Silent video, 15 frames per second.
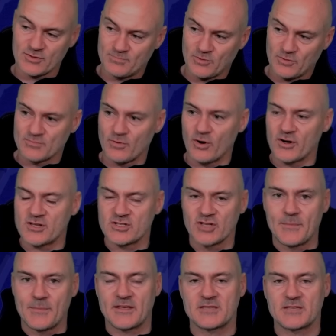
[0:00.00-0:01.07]
There's more
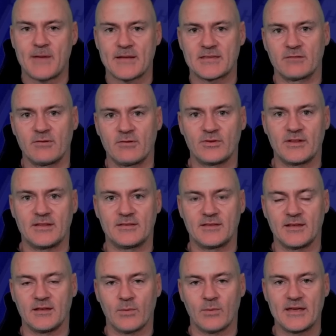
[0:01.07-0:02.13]
excitement expected around
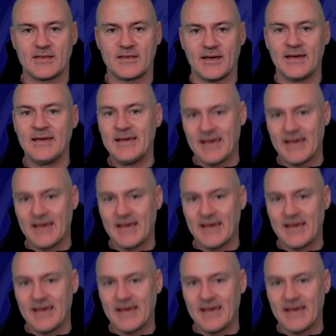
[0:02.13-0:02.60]
the away kit.